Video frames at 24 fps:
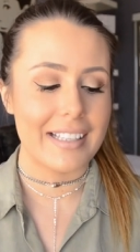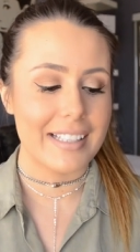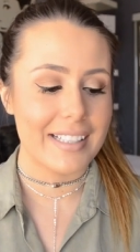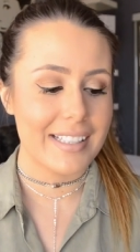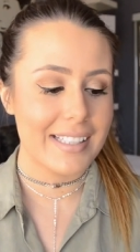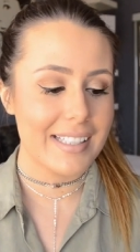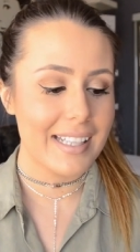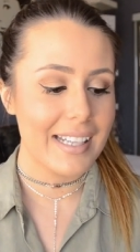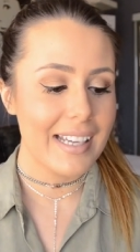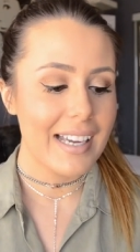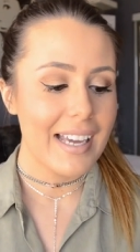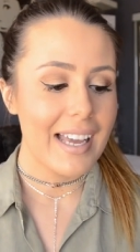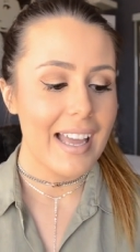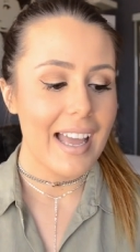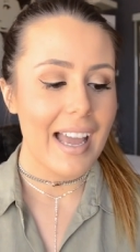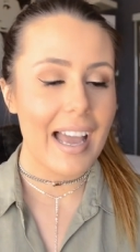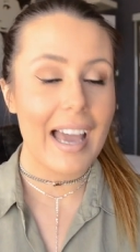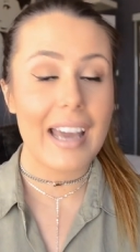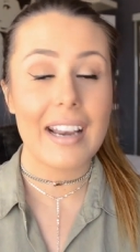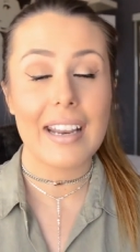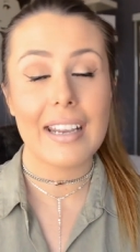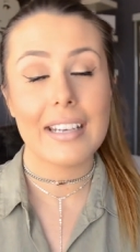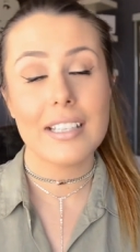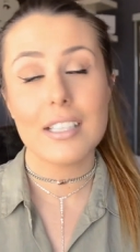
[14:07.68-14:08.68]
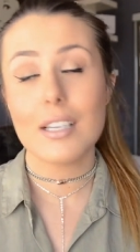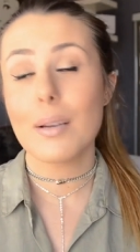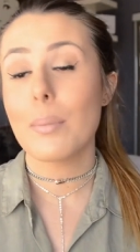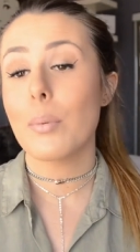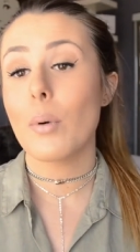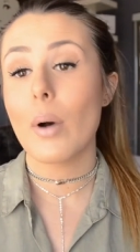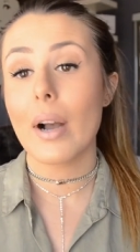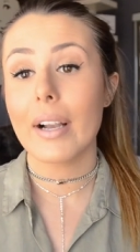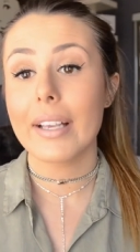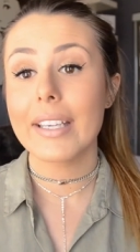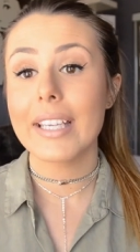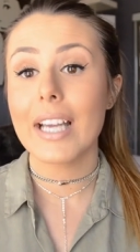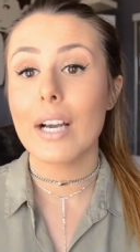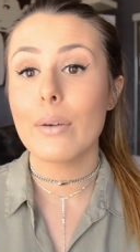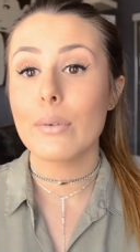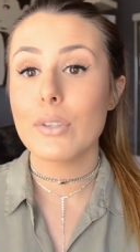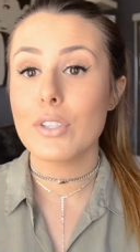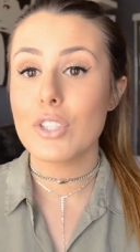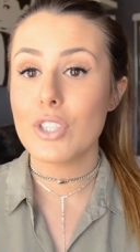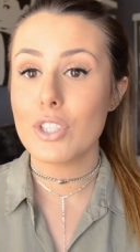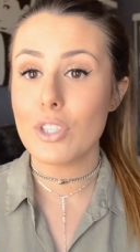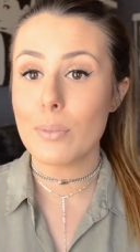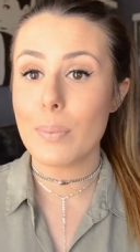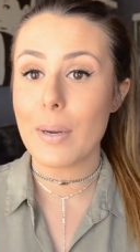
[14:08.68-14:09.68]
list and I ended up walking out
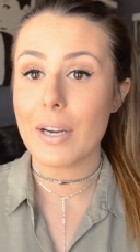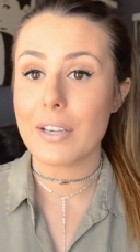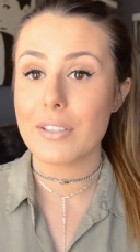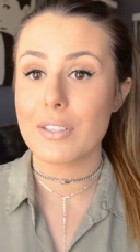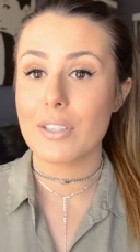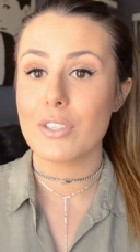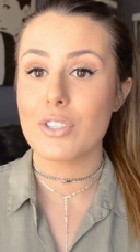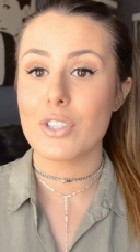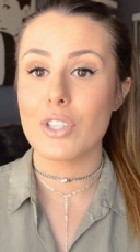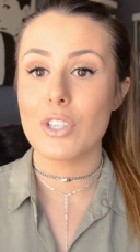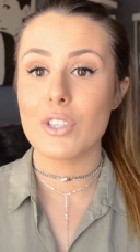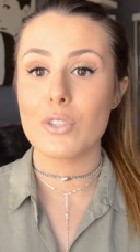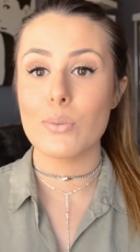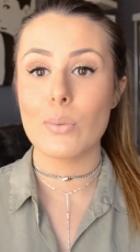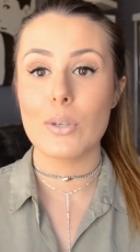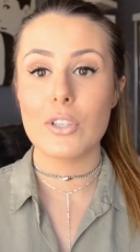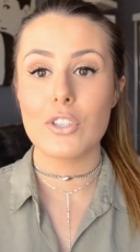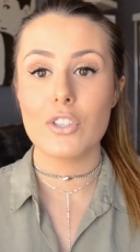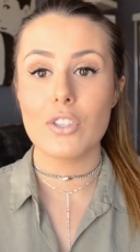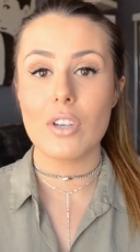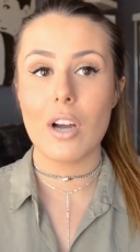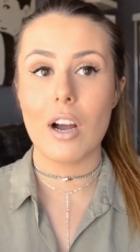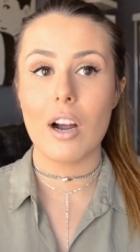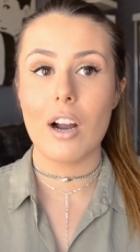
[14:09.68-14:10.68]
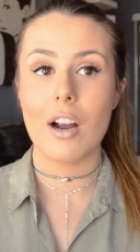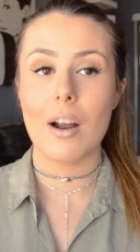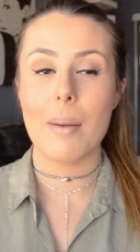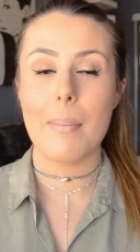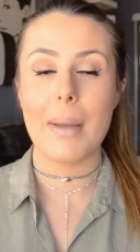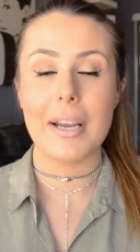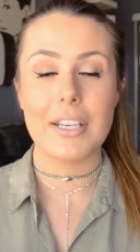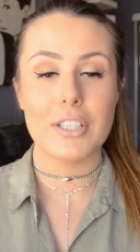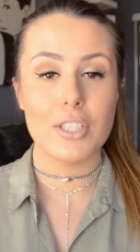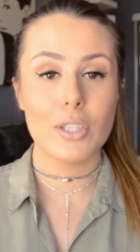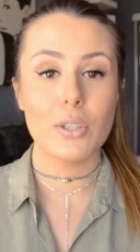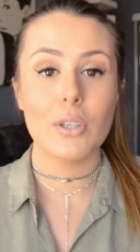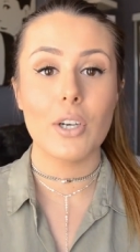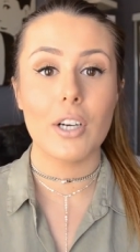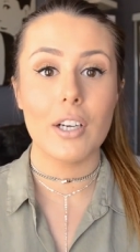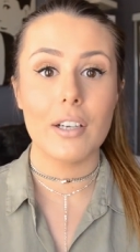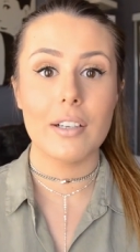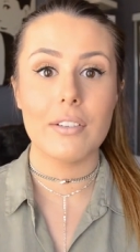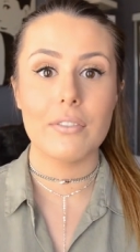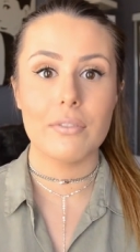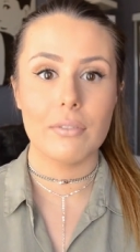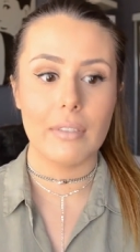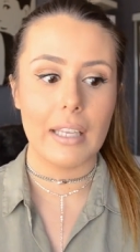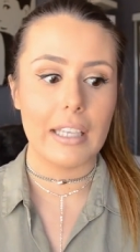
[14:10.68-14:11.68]
with two pairs of shoes, which are my two
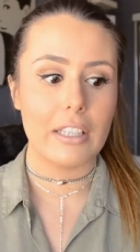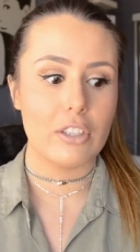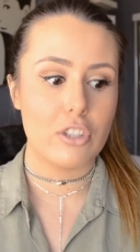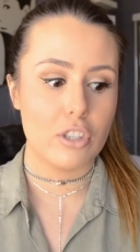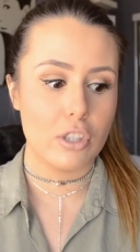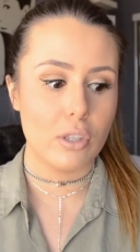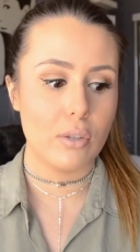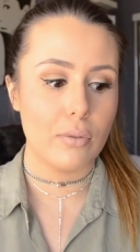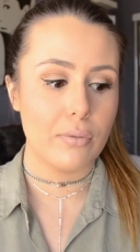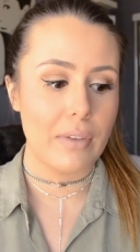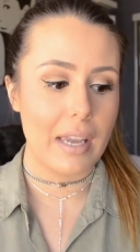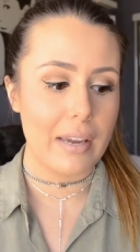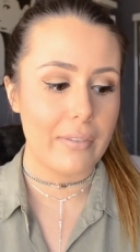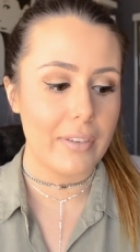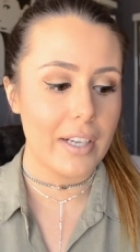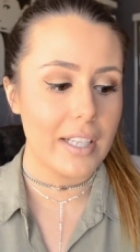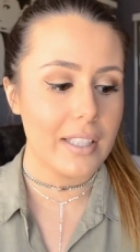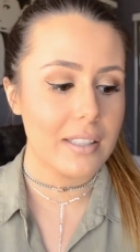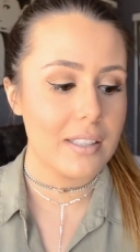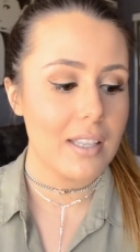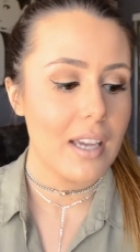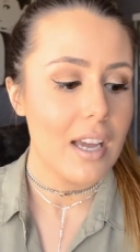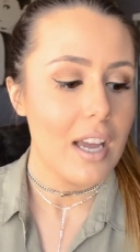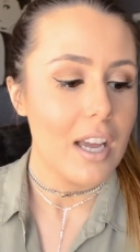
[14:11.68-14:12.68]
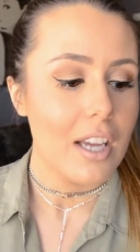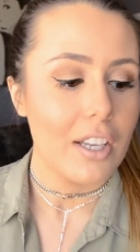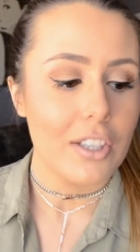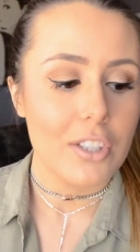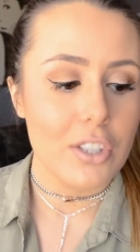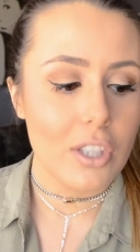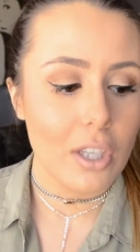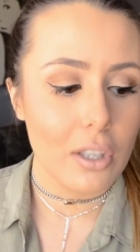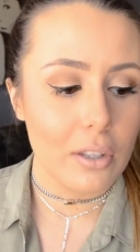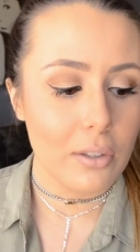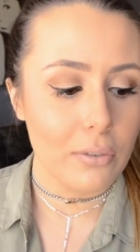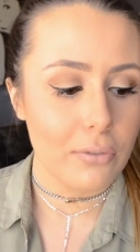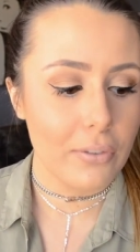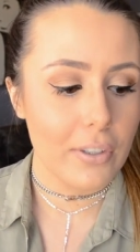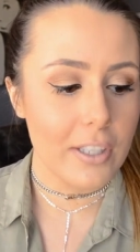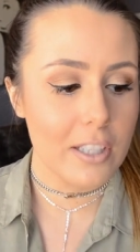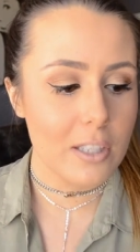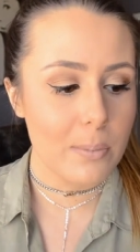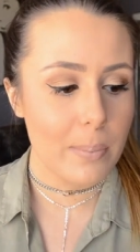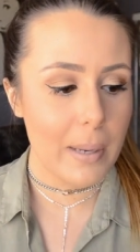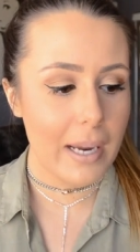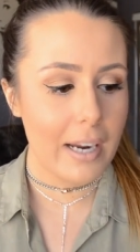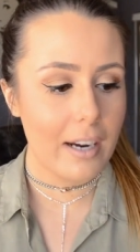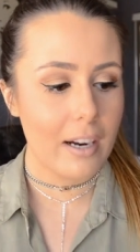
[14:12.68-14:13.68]
current like shoe favorites. So the
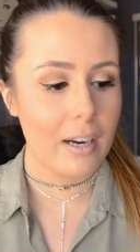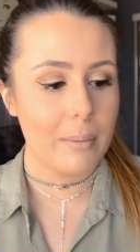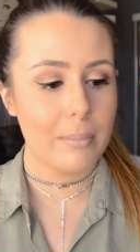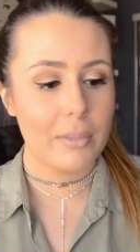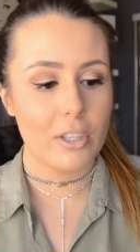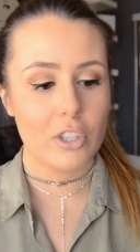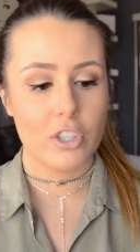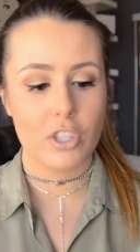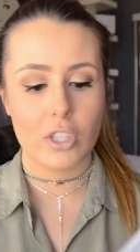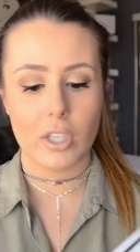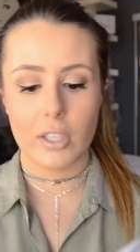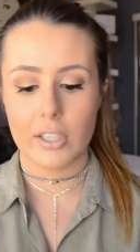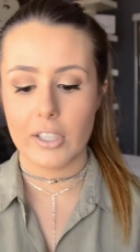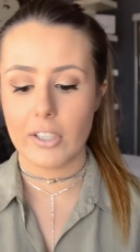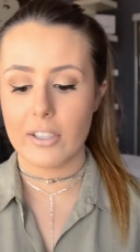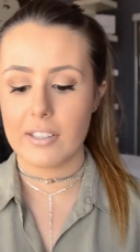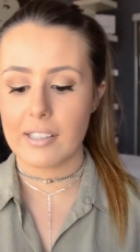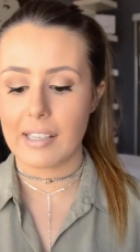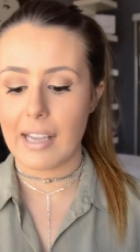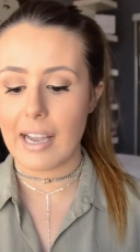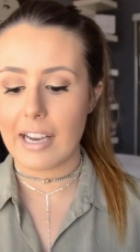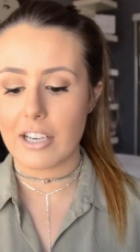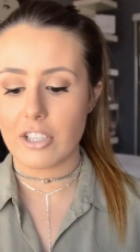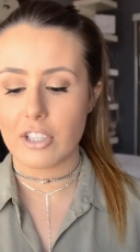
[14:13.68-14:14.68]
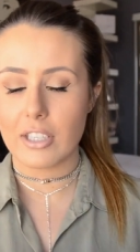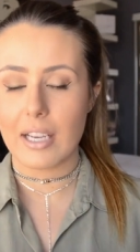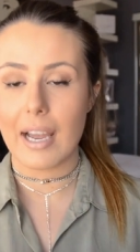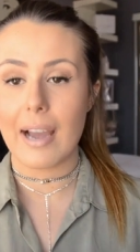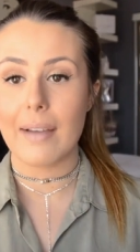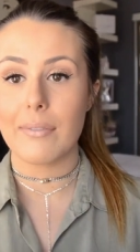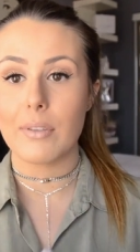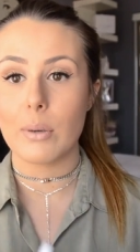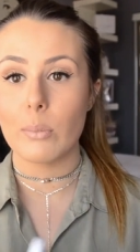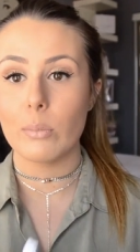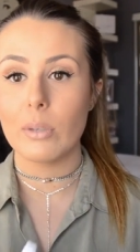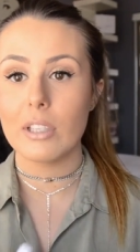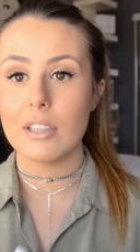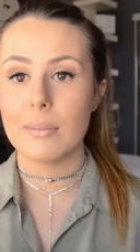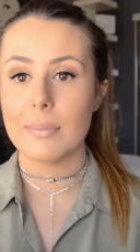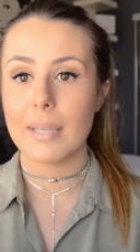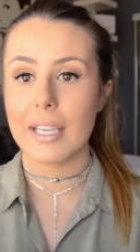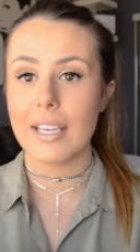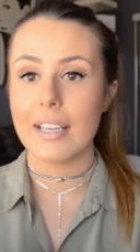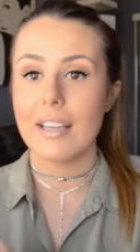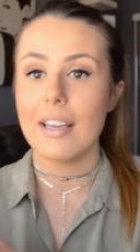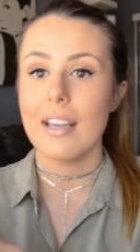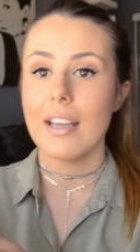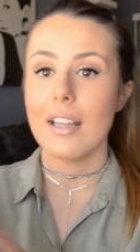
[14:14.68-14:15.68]
first pair I'm going to show you because I actually have them with
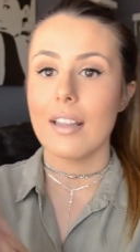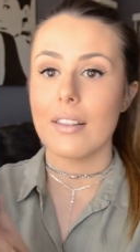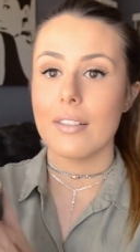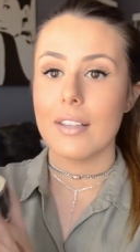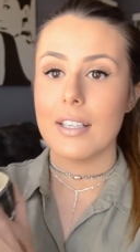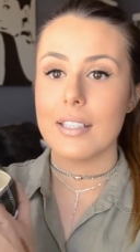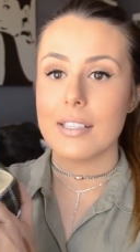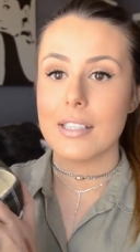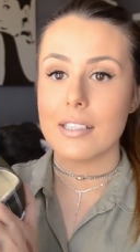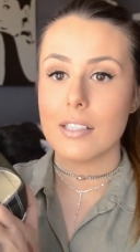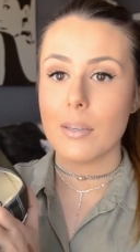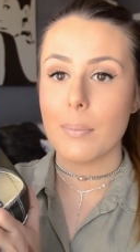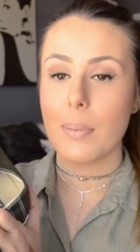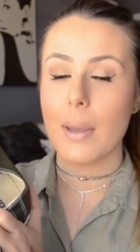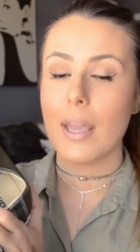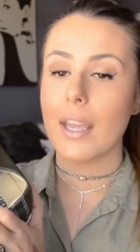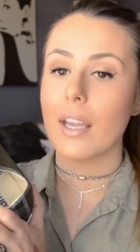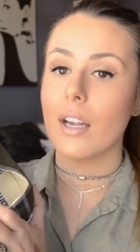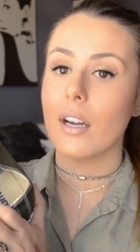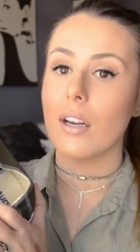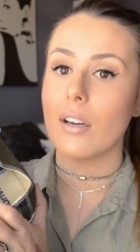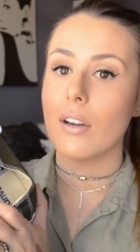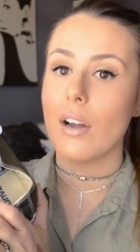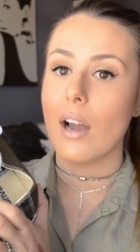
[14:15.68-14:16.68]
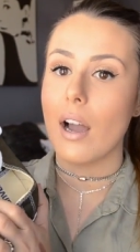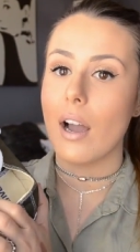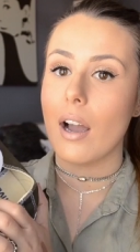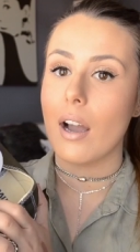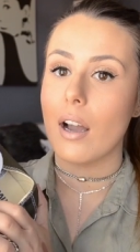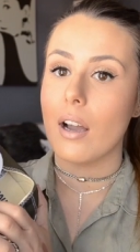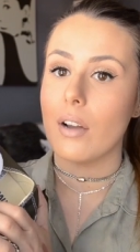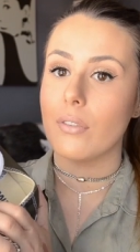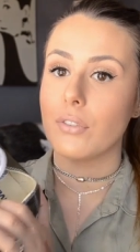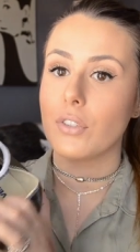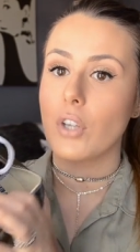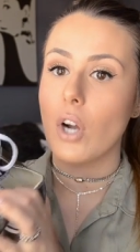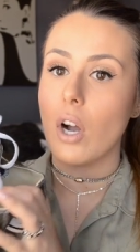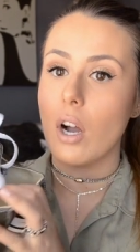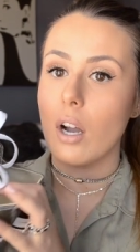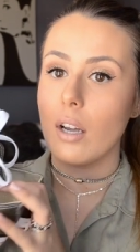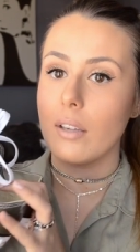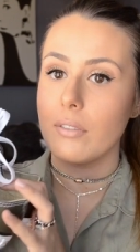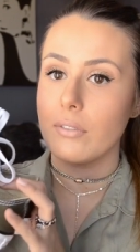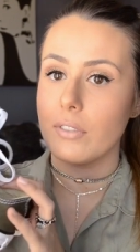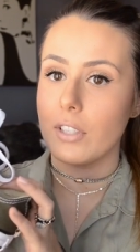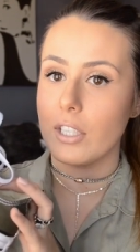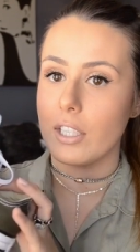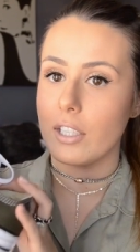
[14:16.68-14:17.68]
me. This is a pair of
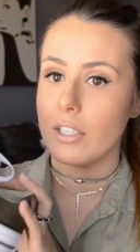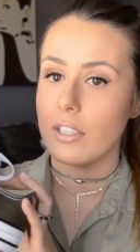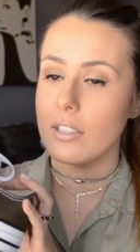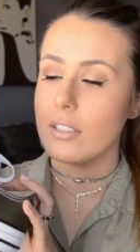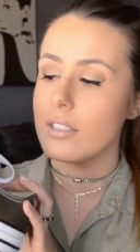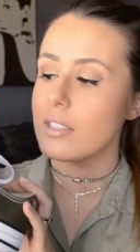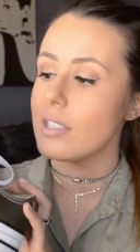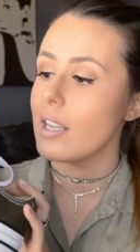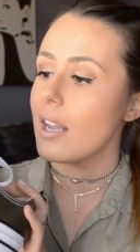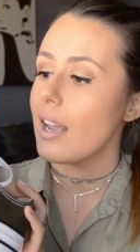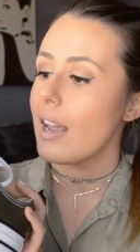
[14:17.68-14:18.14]
Converse